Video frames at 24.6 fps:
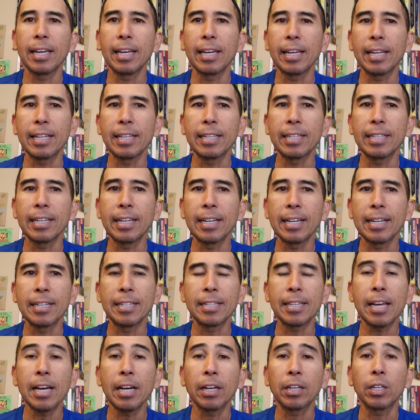And uh,
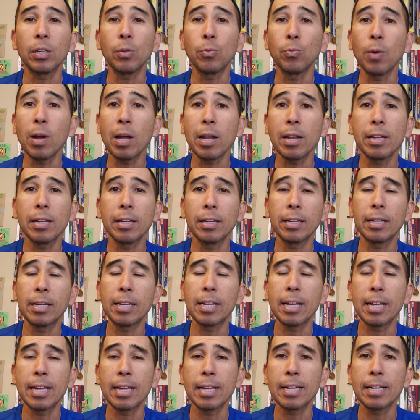yeah, good run.
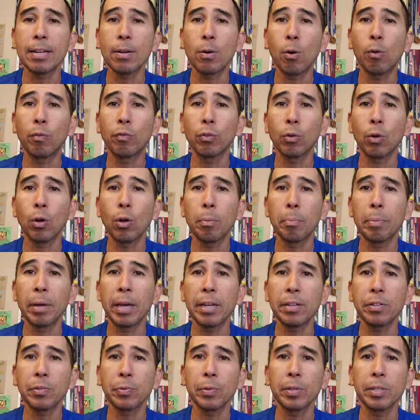Uh, overall
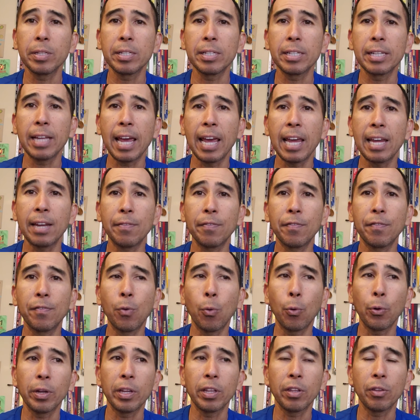pace was
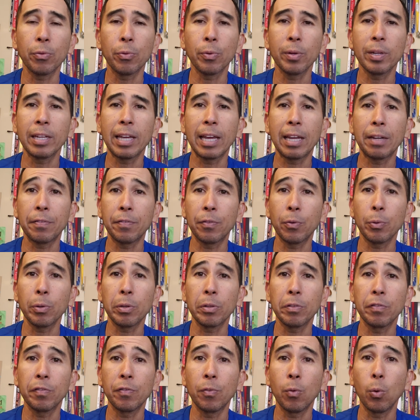843,
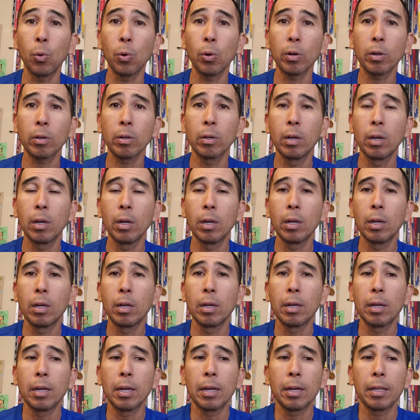844.
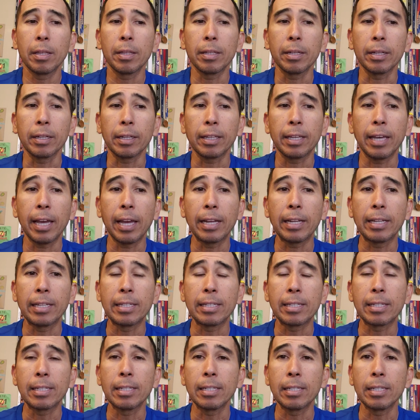The
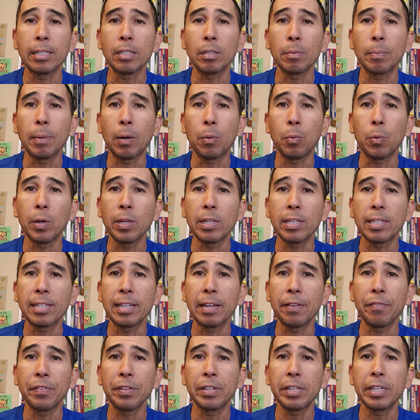cadence is about
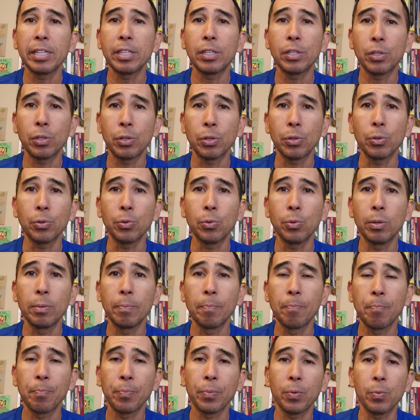172,
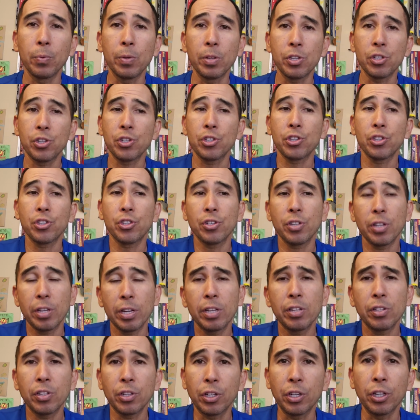which
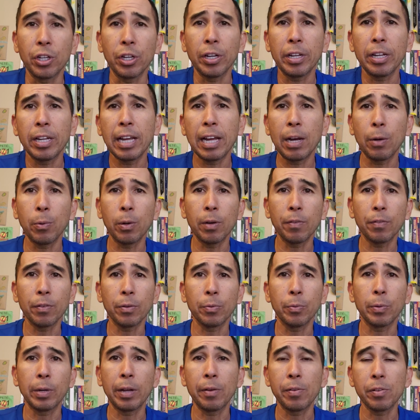is good.
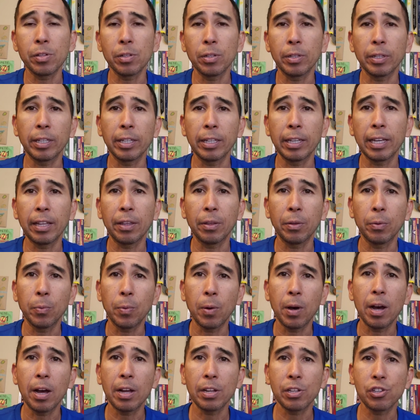However, when I was looking at the
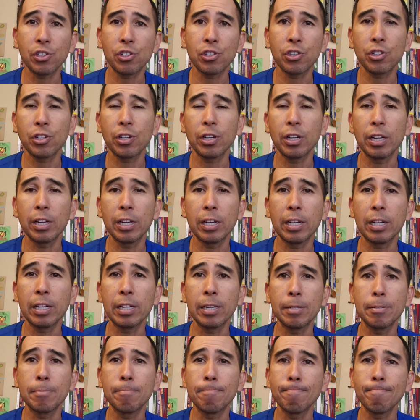watch
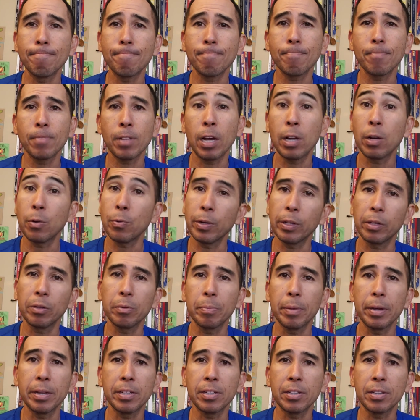uh, on a
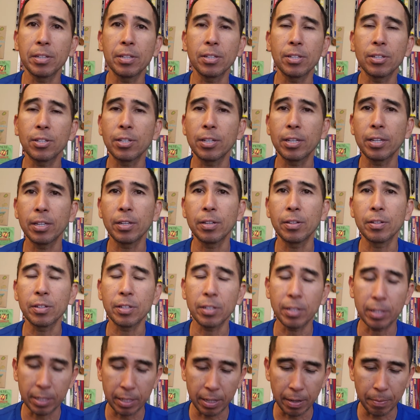regular basis, uh, you know,
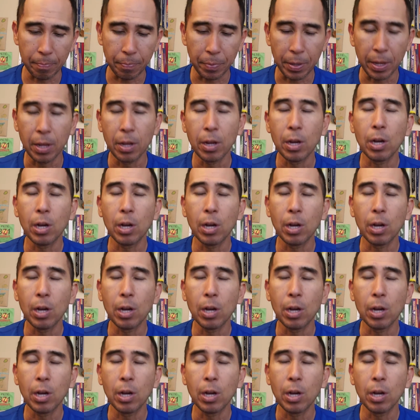since I'm